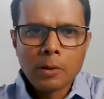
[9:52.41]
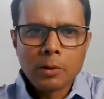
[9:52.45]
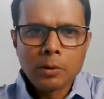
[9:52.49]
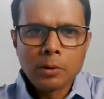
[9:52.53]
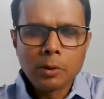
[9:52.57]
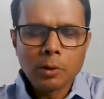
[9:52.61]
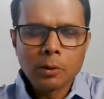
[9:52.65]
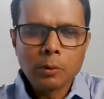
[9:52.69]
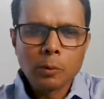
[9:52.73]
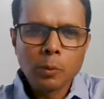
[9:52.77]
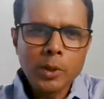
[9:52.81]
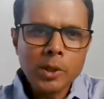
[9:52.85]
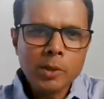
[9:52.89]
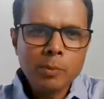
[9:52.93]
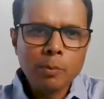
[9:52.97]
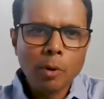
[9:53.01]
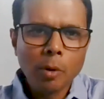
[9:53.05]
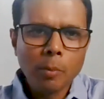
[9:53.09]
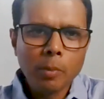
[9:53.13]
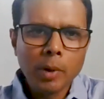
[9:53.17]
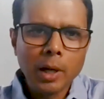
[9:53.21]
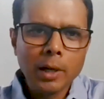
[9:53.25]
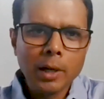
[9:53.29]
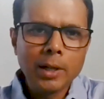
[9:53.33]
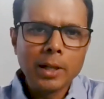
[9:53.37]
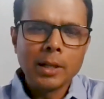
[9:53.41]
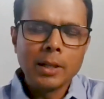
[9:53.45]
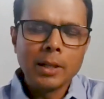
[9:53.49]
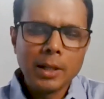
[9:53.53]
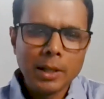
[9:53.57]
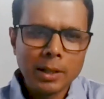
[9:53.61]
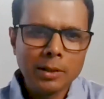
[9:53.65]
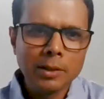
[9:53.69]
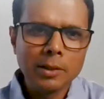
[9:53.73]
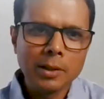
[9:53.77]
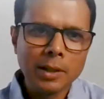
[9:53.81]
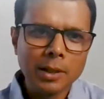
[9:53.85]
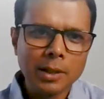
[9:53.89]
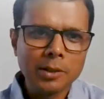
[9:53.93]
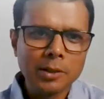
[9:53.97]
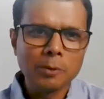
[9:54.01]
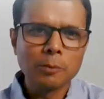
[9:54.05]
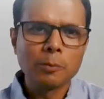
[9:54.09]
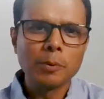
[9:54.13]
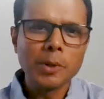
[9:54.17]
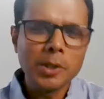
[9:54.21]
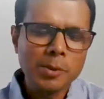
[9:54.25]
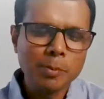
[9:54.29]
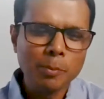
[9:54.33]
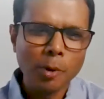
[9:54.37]
So, switch mobility in the
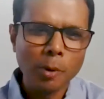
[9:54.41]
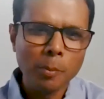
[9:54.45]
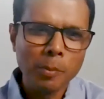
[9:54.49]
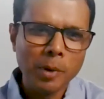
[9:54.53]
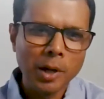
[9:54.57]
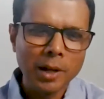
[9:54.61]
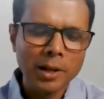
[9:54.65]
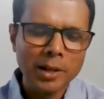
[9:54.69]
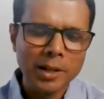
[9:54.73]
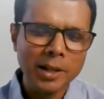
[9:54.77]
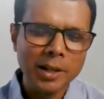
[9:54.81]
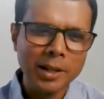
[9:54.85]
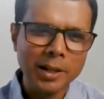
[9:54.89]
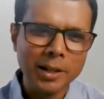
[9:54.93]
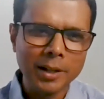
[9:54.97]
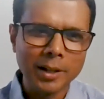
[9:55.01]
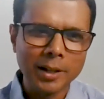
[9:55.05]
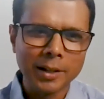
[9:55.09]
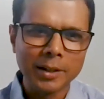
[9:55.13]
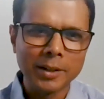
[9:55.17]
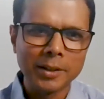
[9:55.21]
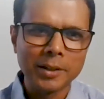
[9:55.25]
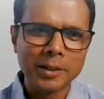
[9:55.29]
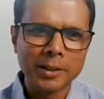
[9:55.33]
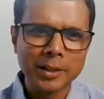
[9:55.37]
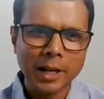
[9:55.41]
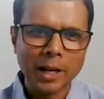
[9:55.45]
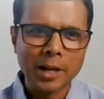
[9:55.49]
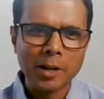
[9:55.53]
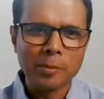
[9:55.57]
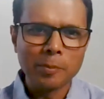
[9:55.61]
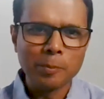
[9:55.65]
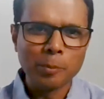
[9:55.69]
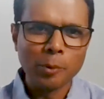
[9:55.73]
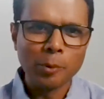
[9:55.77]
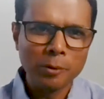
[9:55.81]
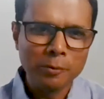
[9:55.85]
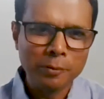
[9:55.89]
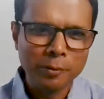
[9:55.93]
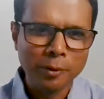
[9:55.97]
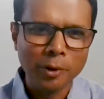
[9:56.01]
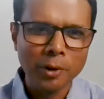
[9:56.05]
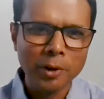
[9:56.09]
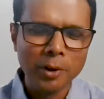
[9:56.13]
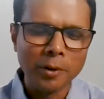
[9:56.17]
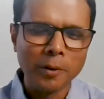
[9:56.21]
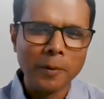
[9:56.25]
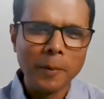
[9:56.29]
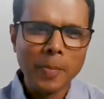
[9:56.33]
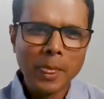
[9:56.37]
switch mobility kind of
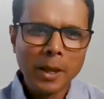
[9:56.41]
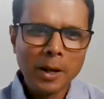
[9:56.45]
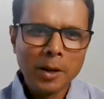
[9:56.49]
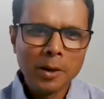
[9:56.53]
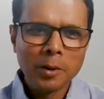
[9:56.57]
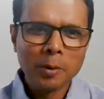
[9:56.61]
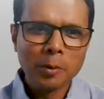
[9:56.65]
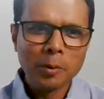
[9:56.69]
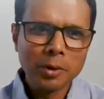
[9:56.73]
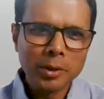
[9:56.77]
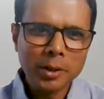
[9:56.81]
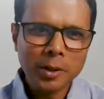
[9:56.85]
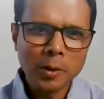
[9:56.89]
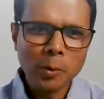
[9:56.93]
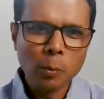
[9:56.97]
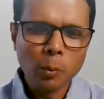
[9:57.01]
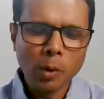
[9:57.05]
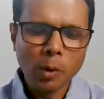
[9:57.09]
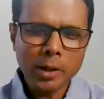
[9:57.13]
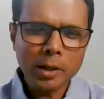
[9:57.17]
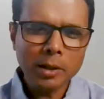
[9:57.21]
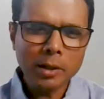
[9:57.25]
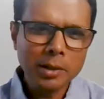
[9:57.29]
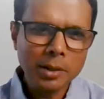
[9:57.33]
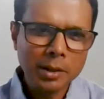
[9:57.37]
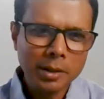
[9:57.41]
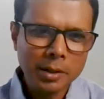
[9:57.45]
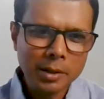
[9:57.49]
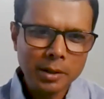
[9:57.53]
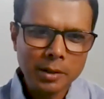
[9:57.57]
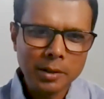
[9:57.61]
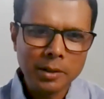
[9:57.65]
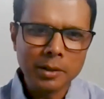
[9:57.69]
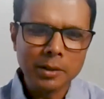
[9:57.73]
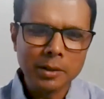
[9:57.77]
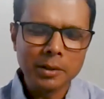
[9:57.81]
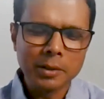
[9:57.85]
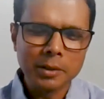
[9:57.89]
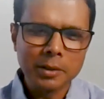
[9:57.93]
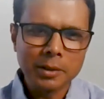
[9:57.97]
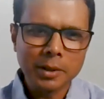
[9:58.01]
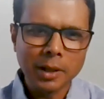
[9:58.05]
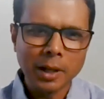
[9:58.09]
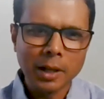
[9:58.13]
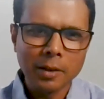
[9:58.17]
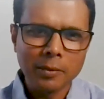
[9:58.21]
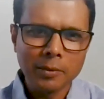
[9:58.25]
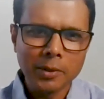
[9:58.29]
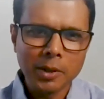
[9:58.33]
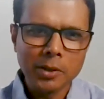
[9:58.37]
portfolio. What are the
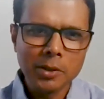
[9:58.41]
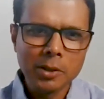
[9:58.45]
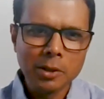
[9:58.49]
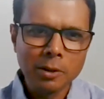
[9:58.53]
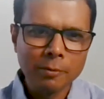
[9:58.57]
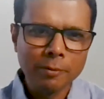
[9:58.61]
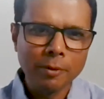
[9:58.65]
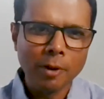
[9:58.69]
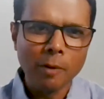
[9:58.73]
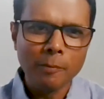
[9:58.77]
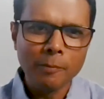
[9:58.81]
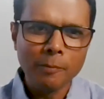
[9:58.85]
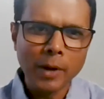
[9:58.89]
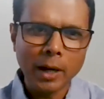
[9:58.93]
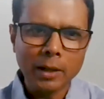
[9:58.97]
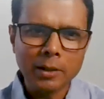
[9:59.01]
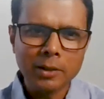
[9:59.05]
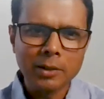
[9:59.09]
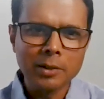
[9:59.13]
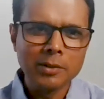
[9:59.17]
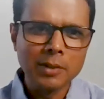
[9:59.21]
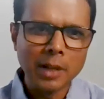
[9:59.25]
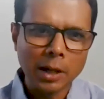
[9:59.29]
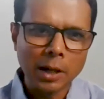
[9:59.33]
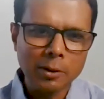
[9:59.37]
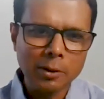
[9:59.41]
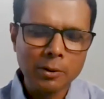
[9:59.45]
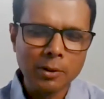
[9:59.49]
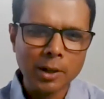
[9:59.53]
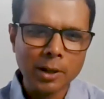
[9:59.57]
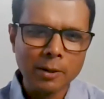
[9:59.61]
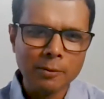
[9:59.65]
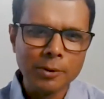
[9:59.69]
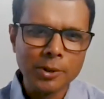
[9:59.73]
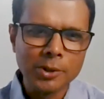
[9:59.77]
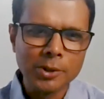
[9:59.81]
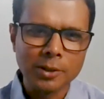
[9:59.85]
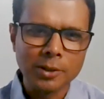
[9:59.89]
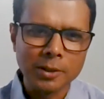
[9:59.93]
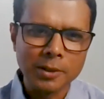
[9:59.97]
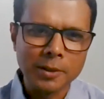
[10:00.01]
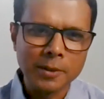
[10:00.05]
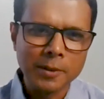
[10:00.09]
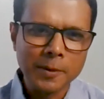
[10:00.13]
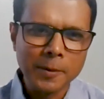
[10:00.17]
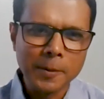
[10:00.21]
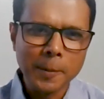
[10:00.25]
kind of new form factors that you envision?